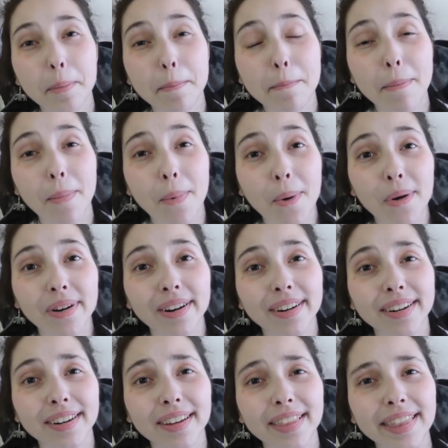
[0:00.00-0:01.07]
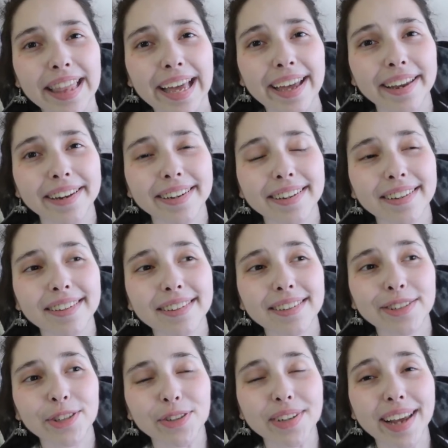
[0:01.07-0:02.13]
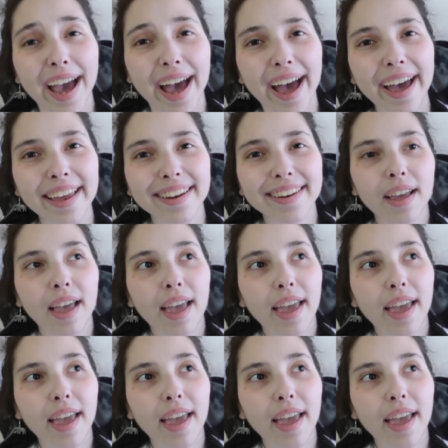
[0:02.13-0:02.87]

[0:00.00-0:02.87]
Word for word: more than she had.